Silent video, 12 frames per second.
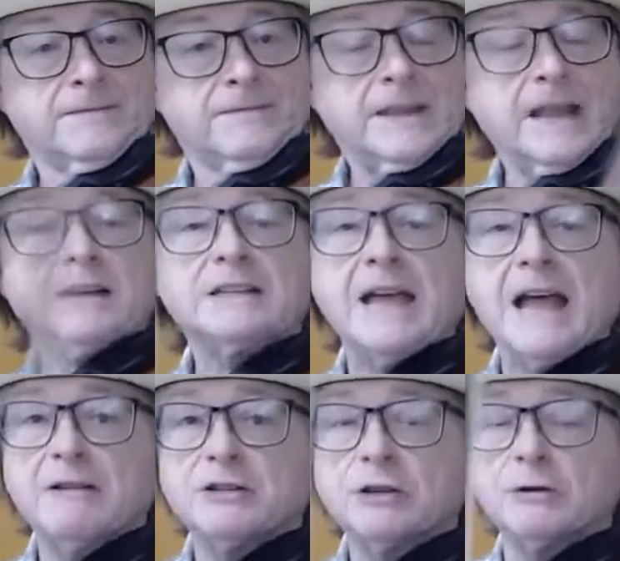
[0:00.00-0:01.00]
Now
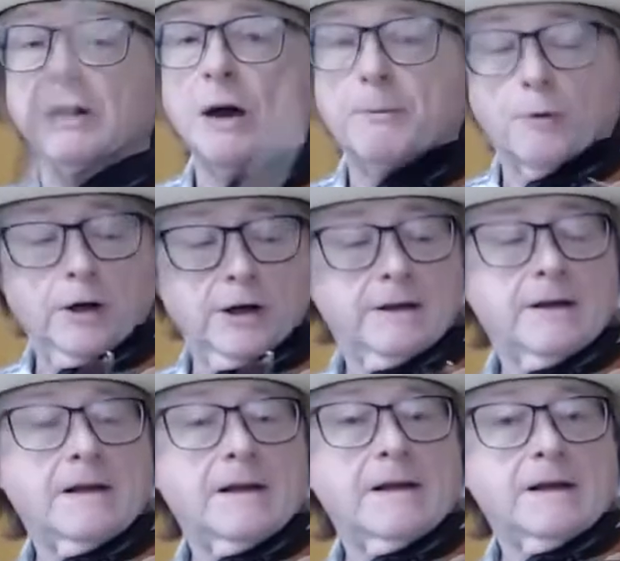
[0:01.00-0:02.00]
down 2 and up 1.
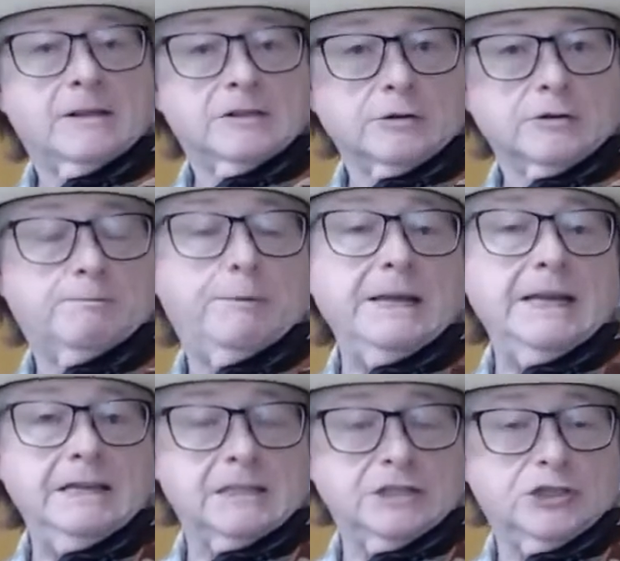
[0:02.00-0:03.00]
So
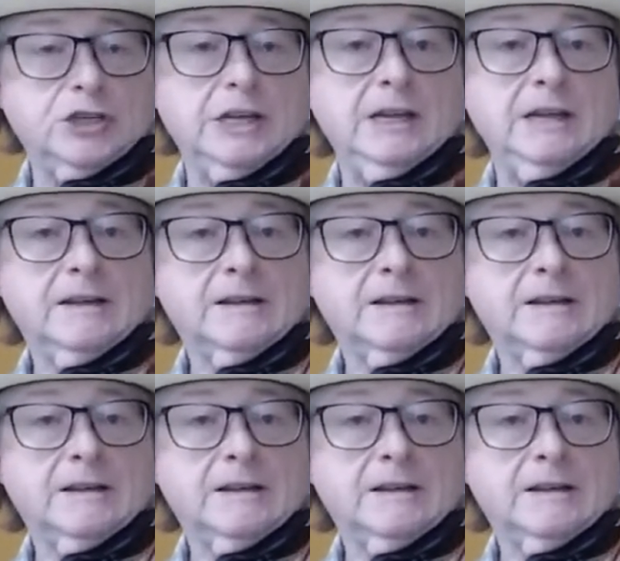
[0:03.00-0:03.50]
B to G.